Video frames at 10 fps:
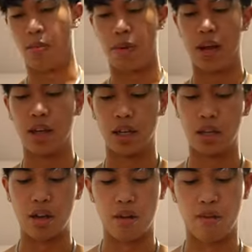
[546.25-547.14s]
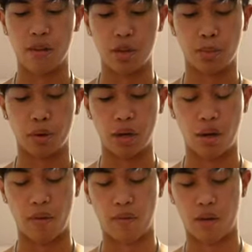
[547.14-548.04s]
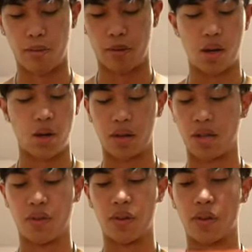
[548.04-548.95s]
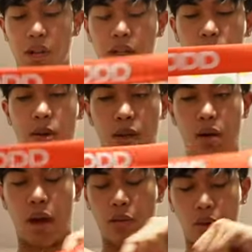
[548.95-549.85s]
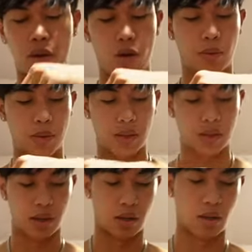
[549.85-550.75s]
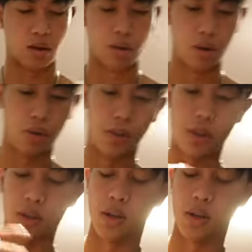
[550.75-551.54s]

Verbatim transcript: The band in here feels pretty comfortable. No, it just feels nice, man. I really hope this is a, I really hope this is